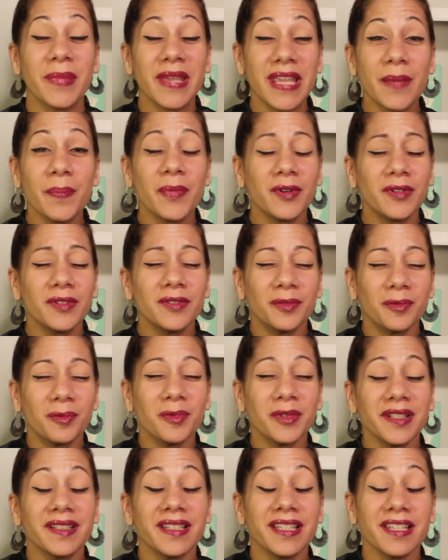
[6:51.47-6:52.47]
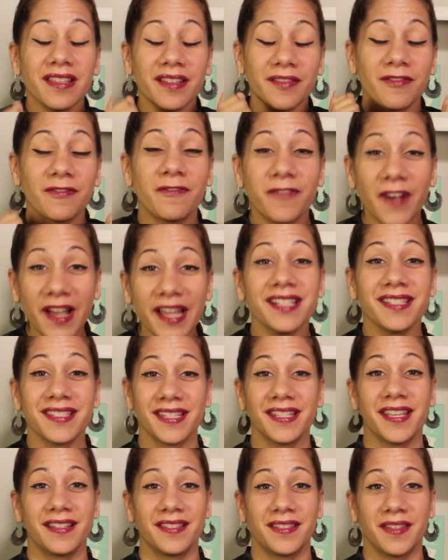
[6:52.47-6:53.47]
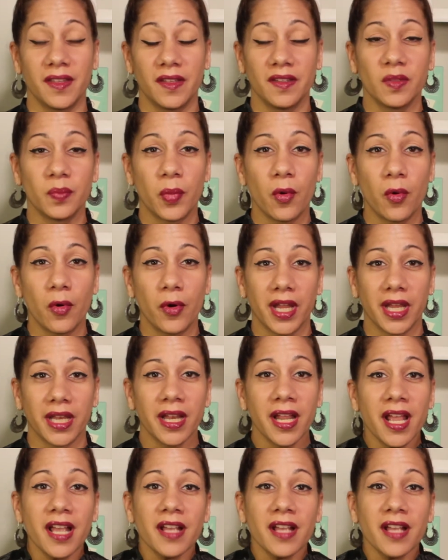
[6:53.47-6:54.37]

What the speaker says: People really fight to get to this point.